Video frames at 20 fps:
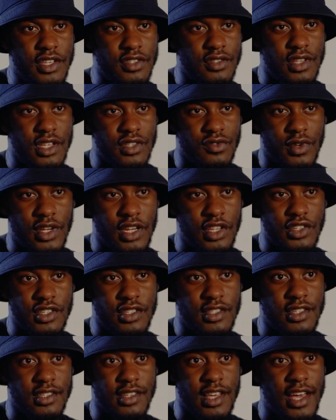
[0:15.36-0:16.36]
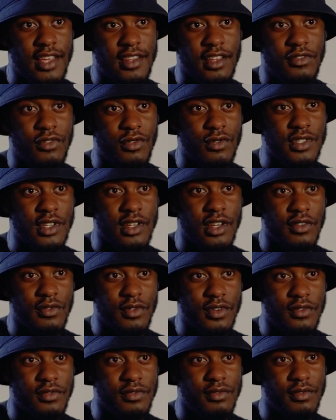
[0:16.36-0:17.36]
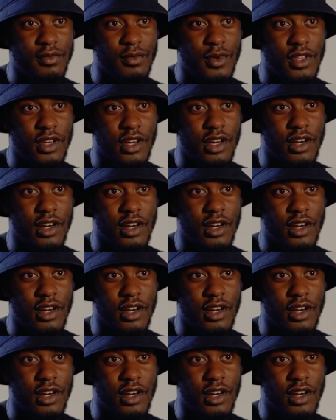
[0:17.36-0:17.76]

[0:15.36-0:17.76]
it is really just this guy that falls in love with a